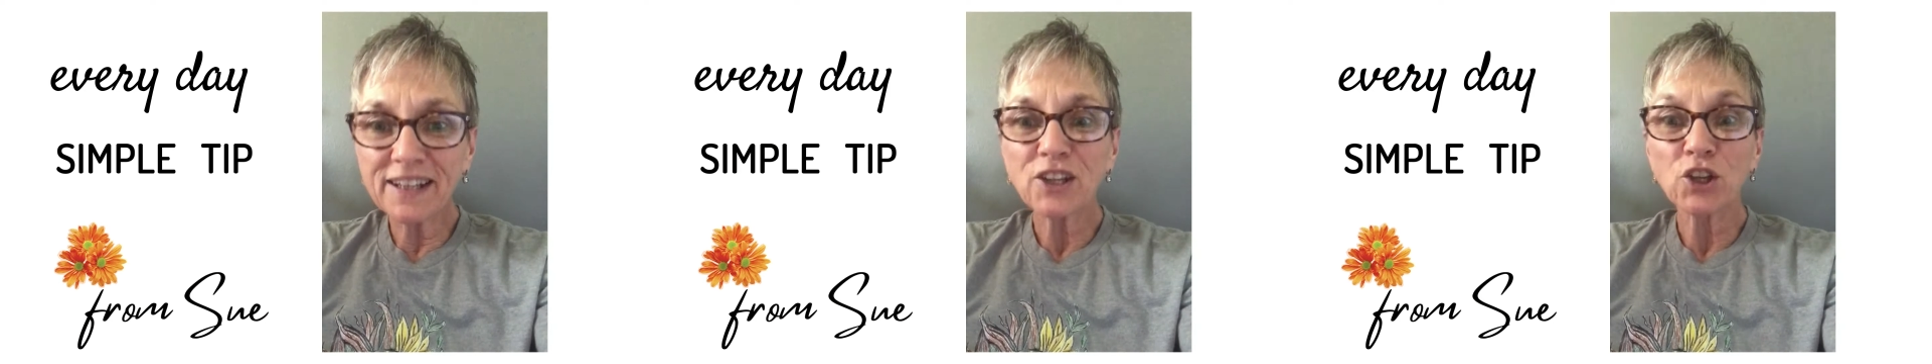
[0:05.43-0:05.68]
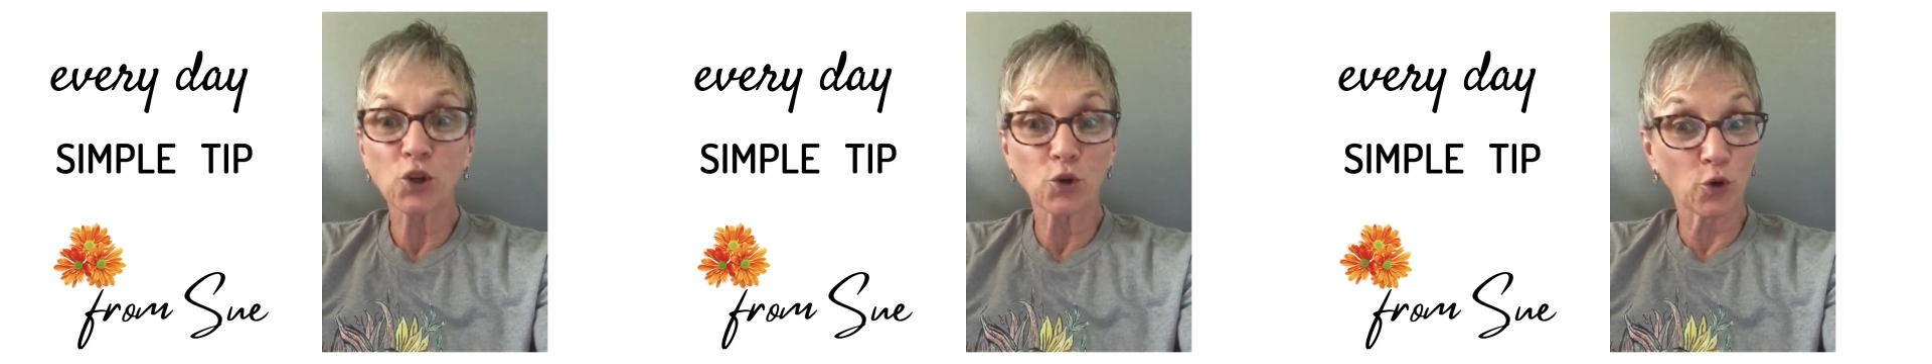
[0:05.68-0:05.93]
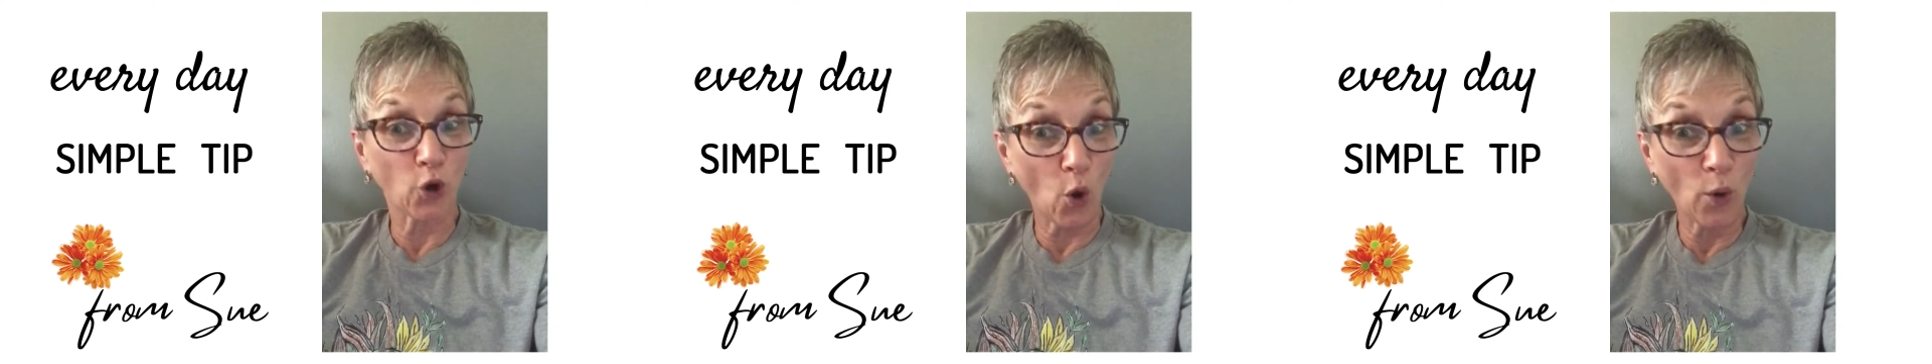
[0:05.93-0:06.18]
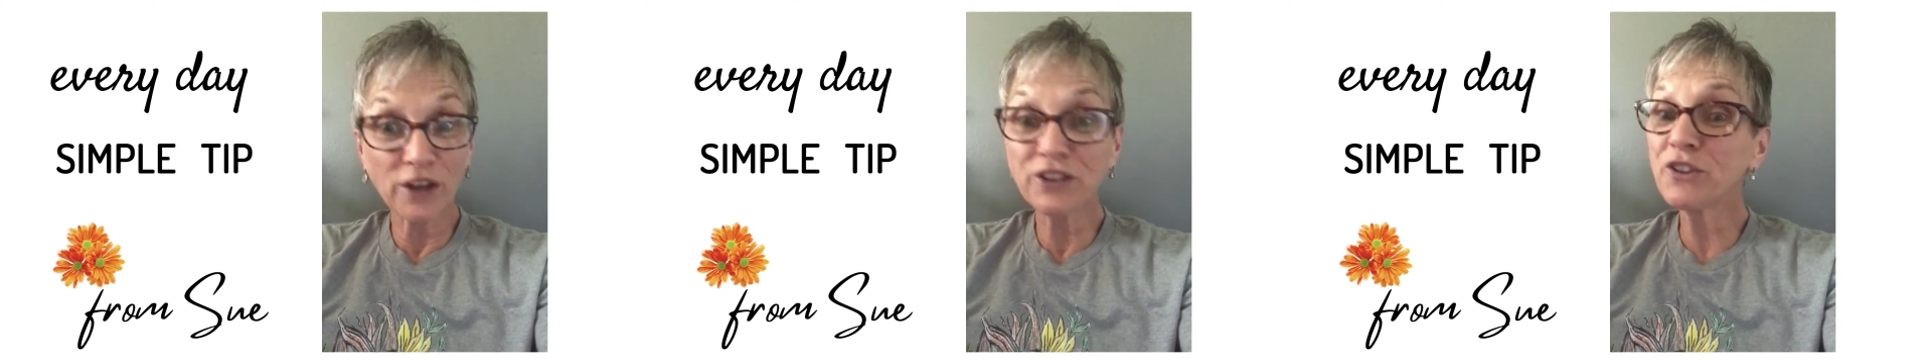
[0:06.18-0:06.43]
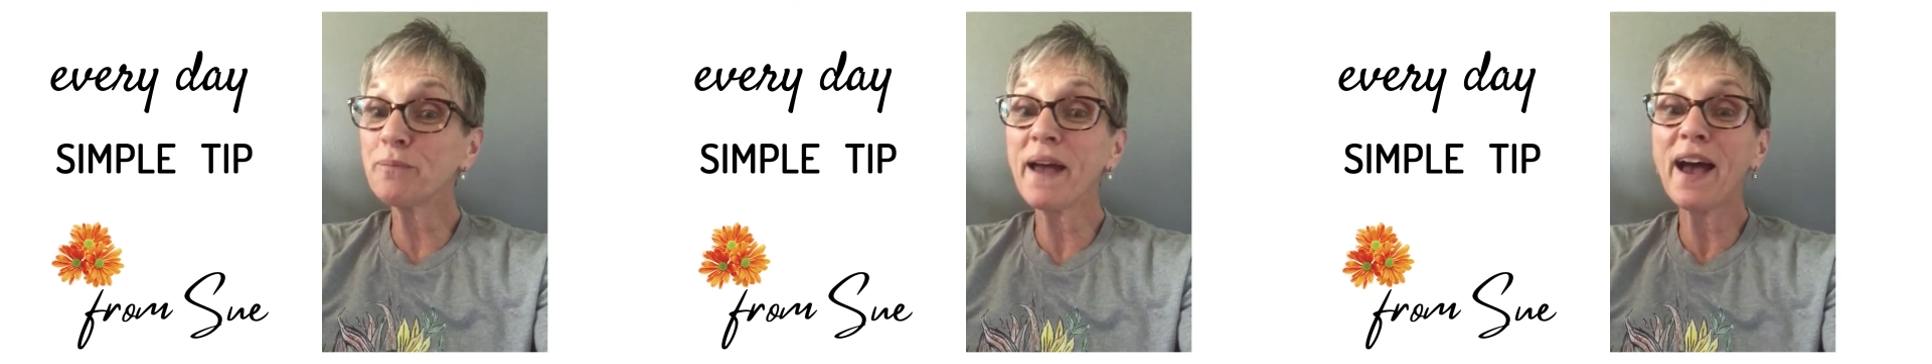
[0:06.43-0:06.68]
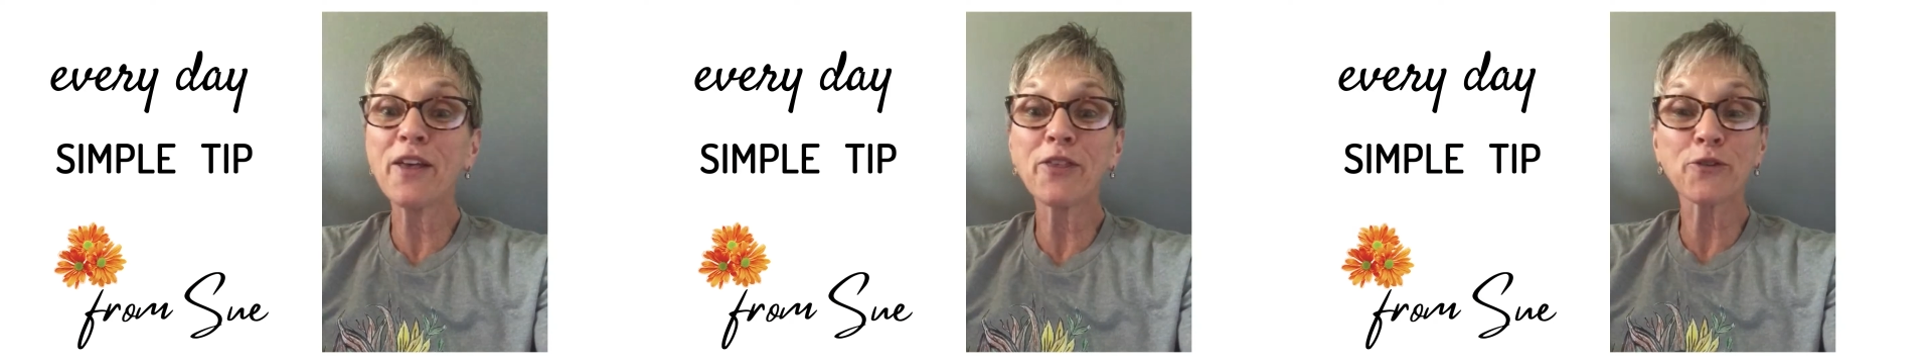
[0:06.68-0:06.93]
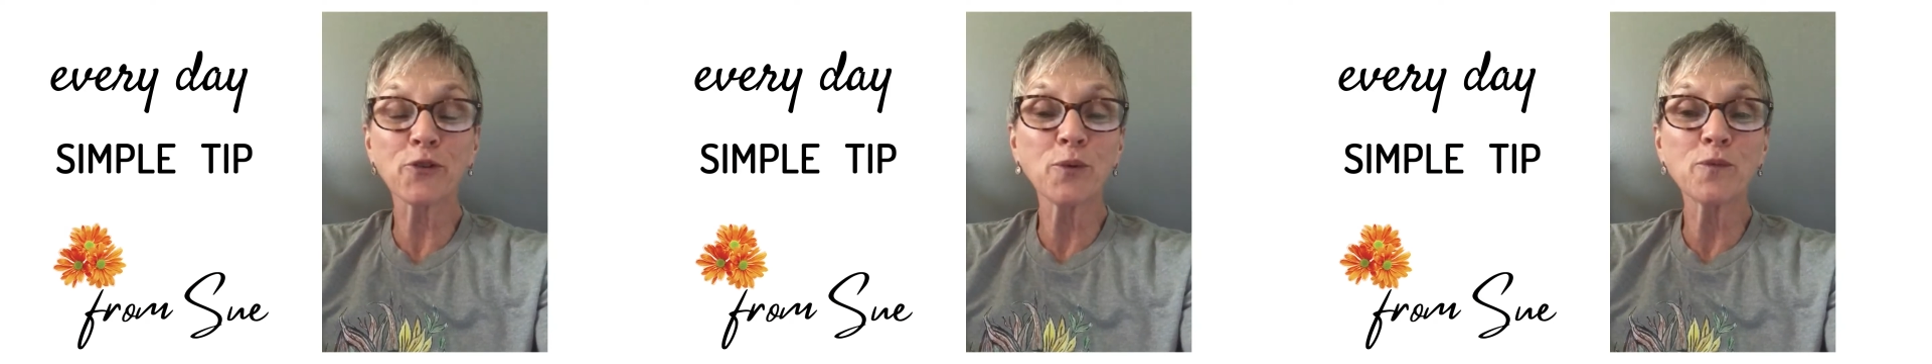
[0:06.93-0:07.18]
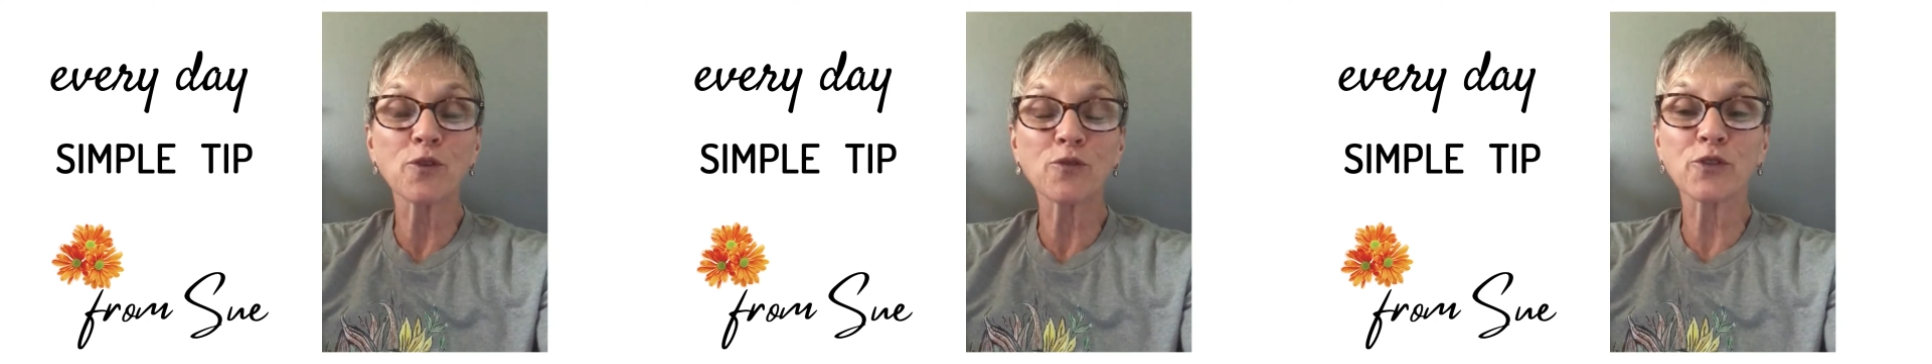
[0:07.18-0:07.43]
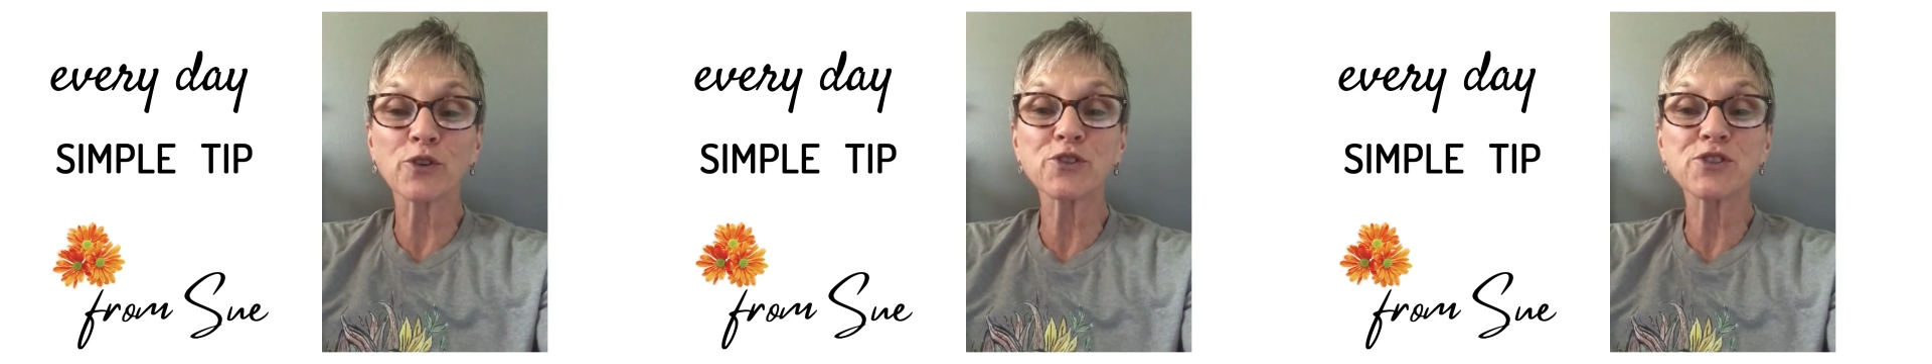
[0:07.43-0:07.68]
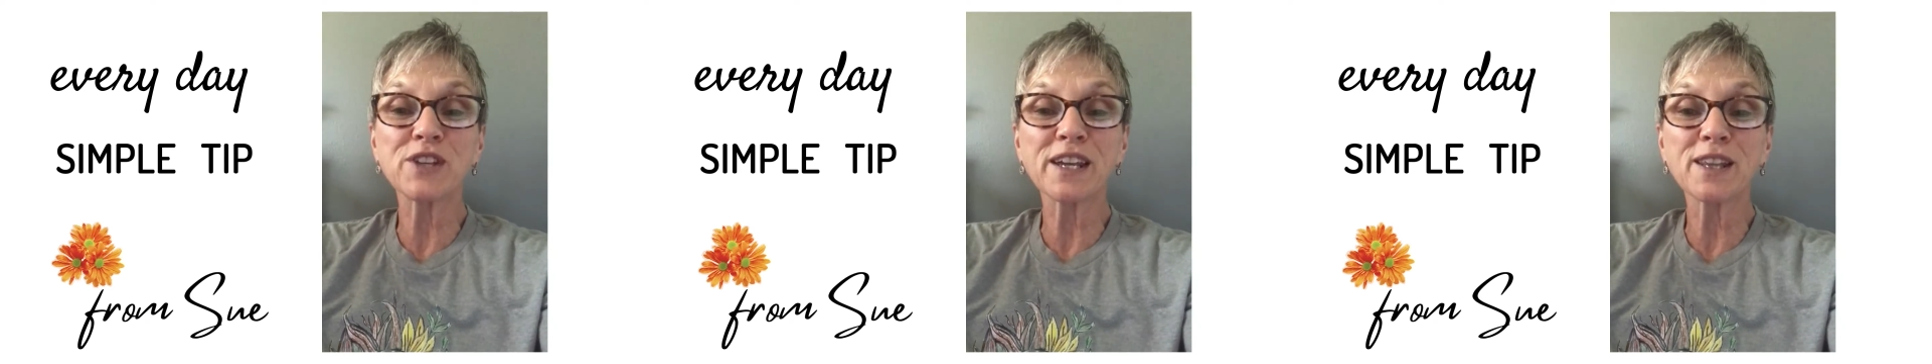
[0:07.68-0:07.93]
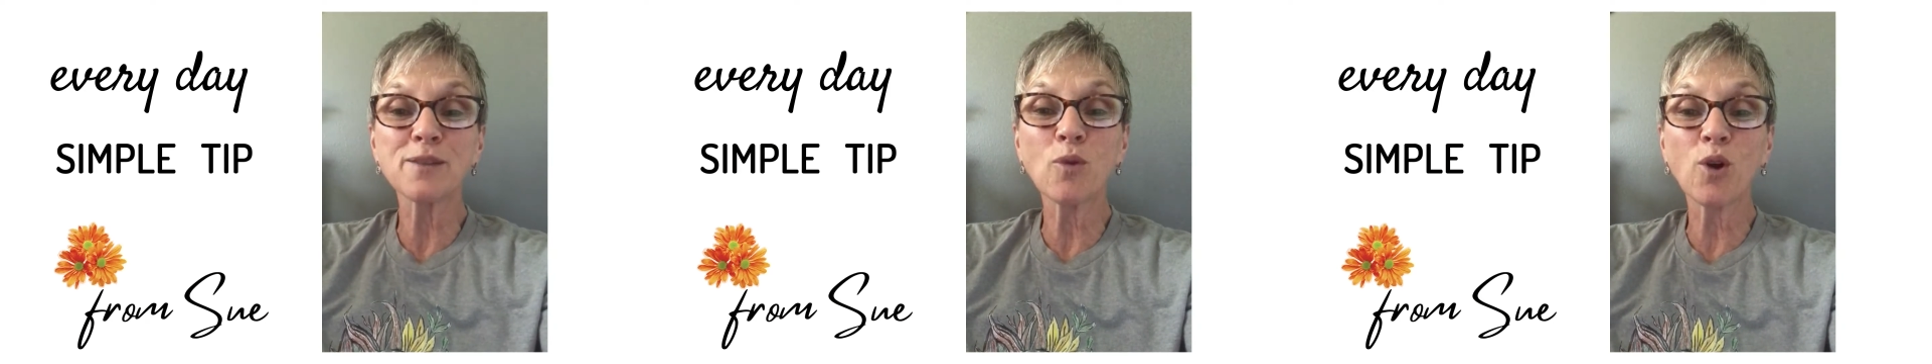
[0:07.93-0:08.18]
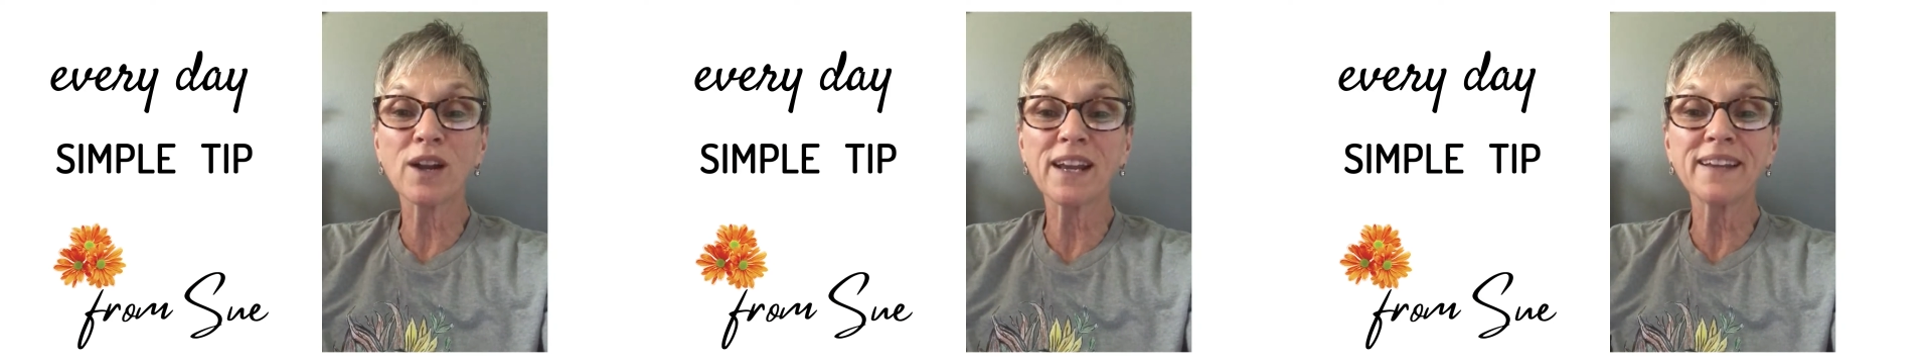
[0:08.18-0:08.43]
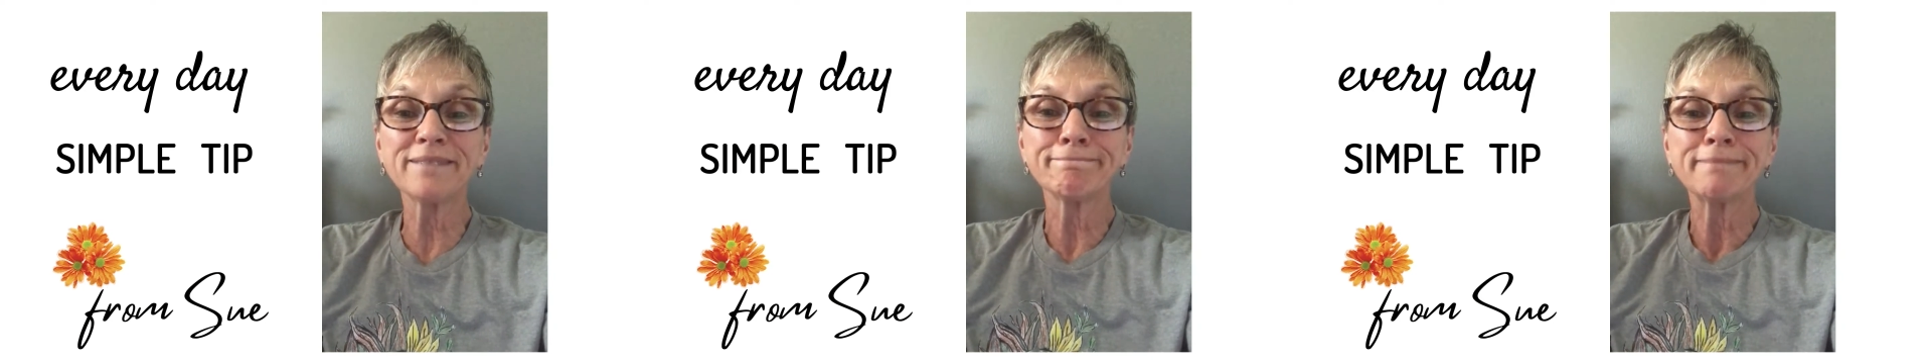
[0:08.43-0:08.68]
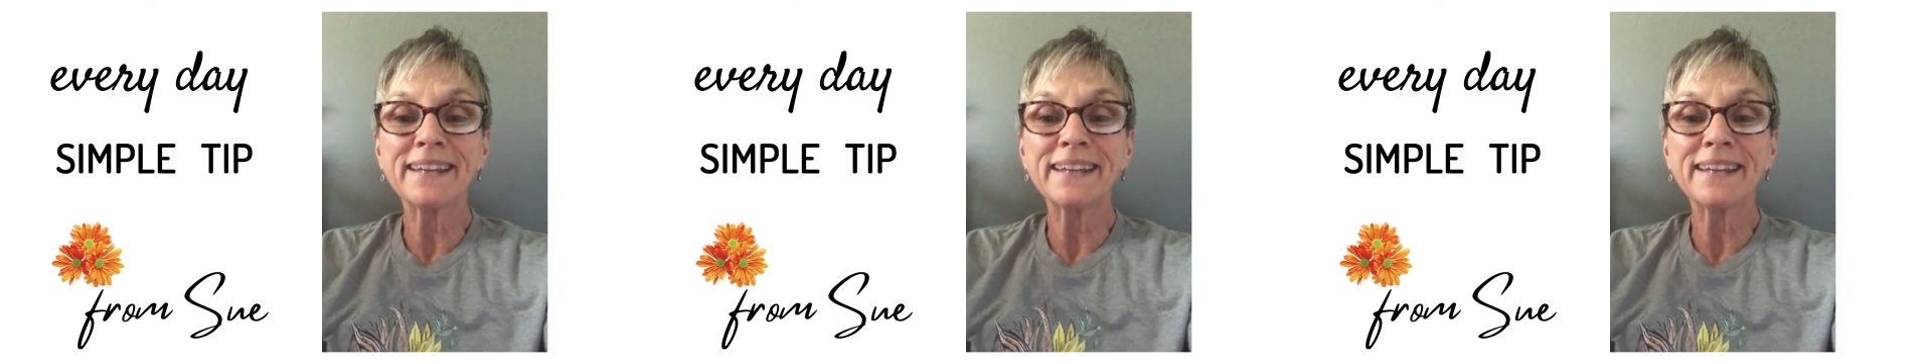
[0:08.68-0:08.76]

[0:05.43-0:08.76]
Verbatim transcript: you're going to the bathroom the first thing in the morning,